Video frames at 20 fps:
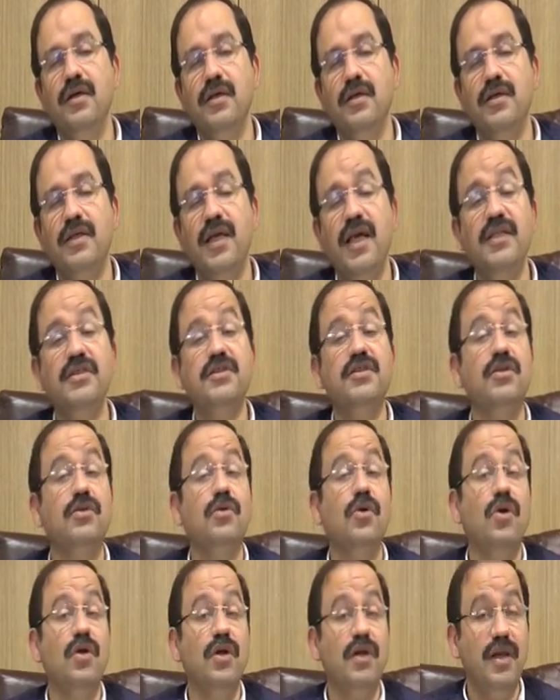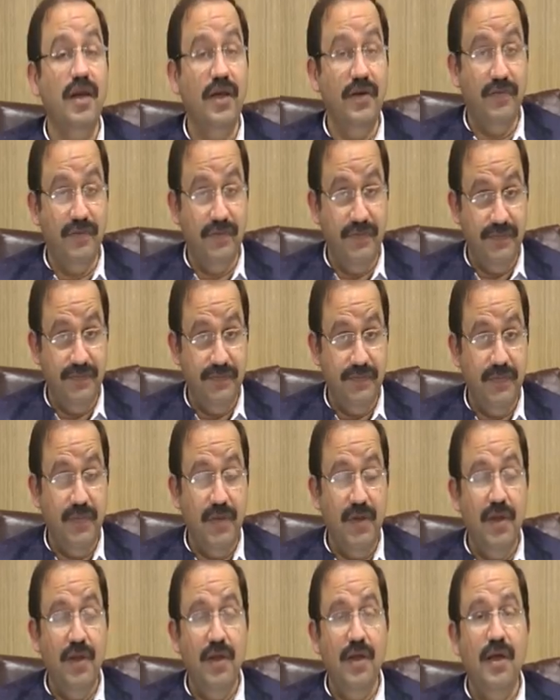cancer conclave,
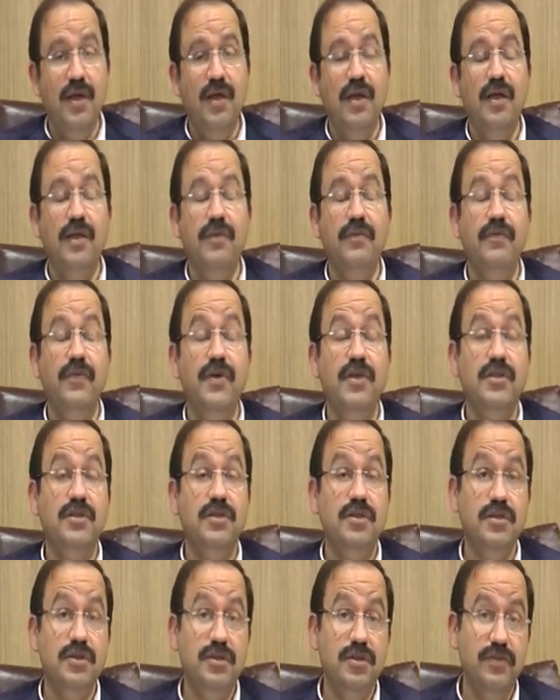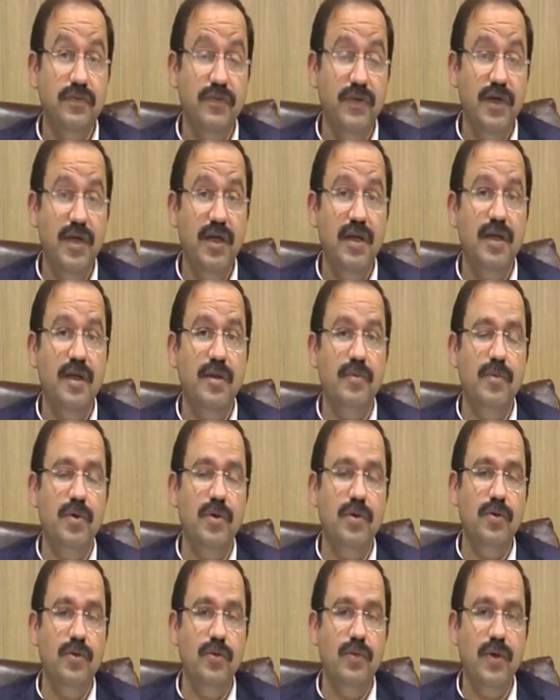in which we are
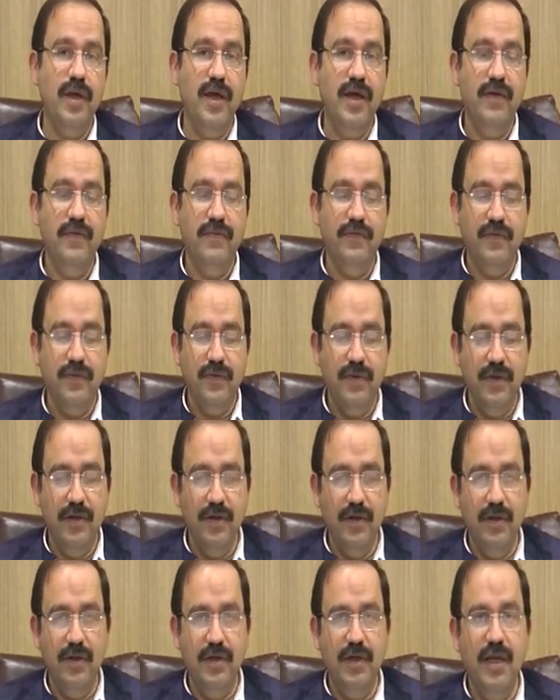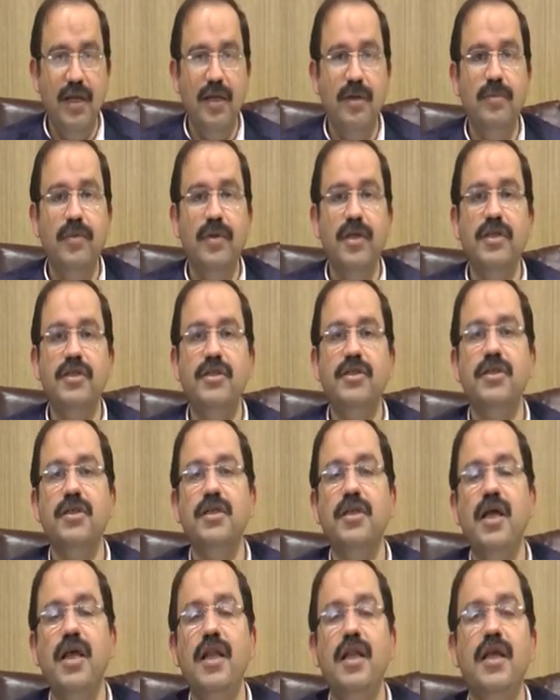able to have
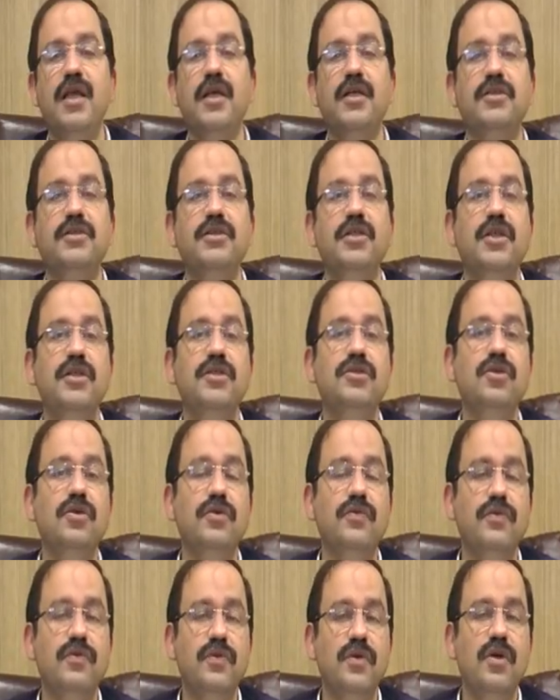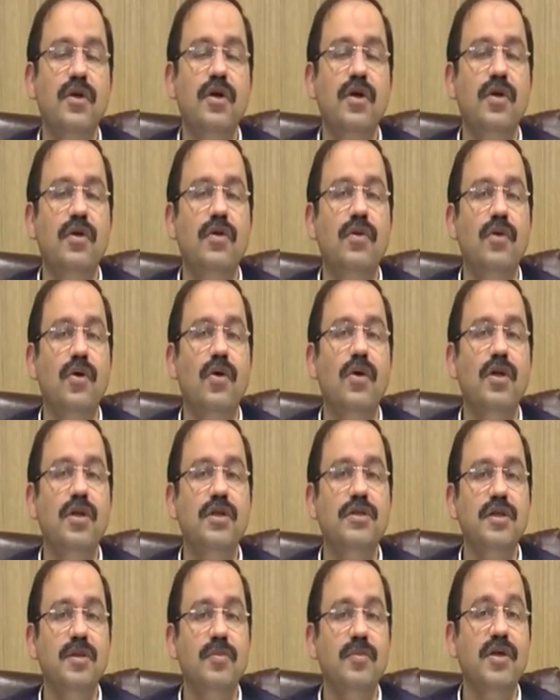deliberation and exchange of
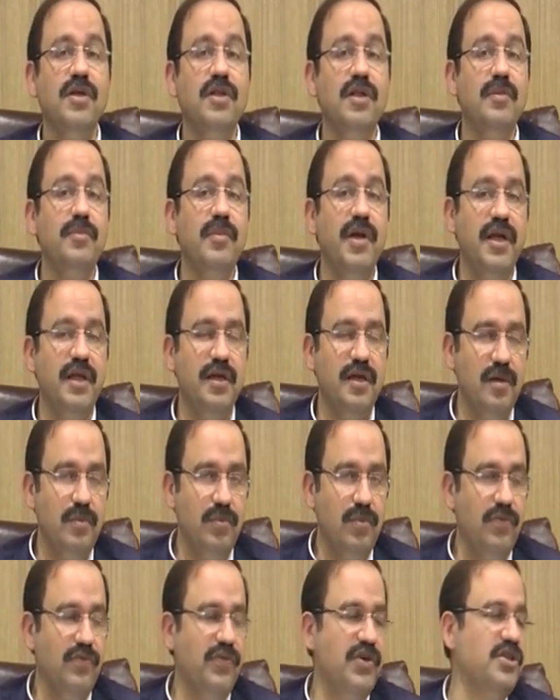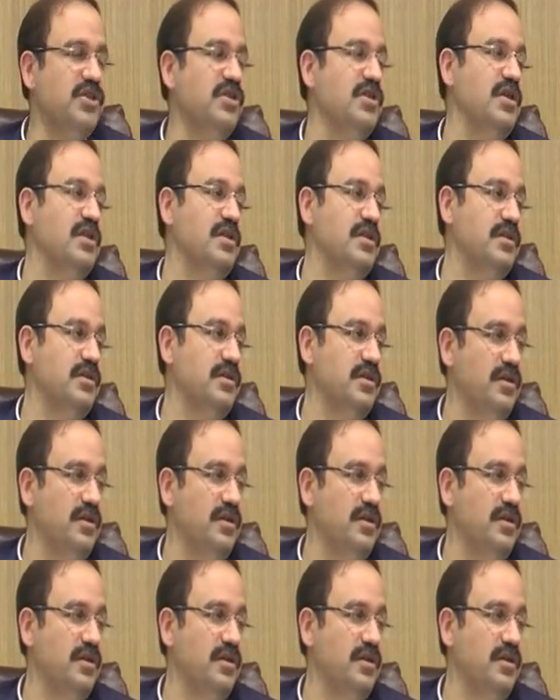knowledge among the medical professionals.